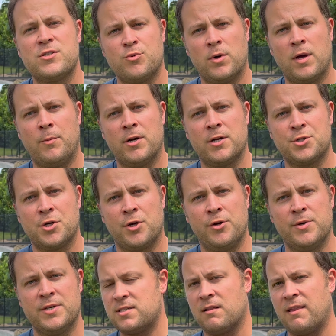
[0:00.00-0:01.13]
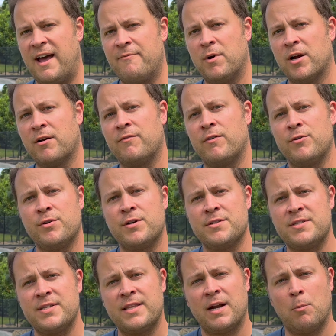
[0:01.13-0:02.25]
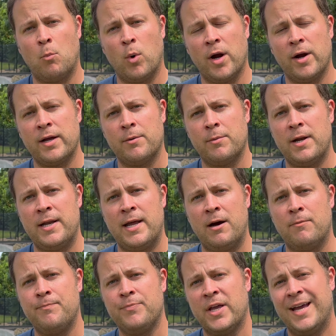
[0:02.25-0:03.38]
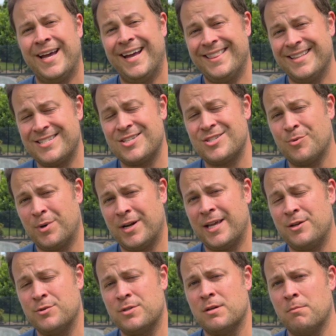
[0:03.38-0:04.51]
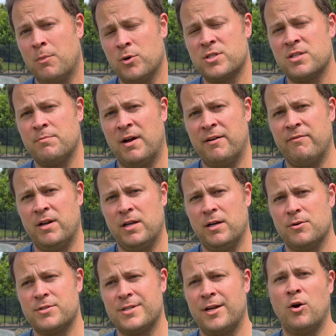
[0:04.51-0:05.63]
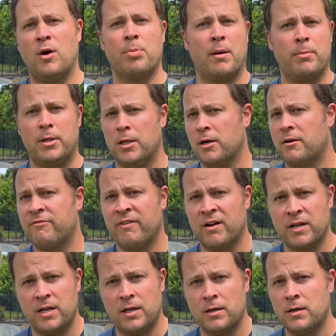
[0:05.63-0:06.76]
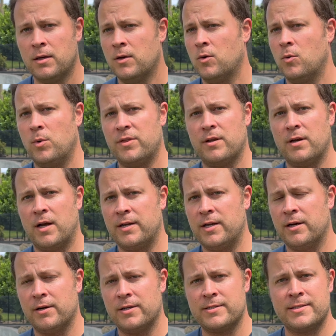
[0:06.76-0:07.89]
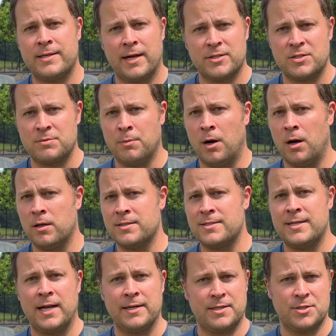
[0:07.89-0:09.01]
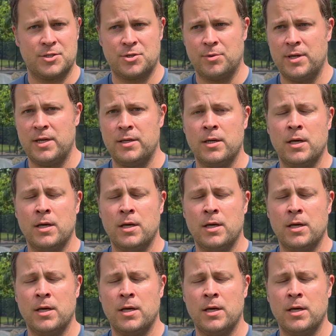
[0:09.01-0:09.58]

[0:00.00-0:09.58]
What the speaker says: one I want to show you is the lav microphone. You can see that I'm wearing it right now. And this is the one I use in most of my videos. I know I probably look funny with it on here. It's not small, it's not discreet,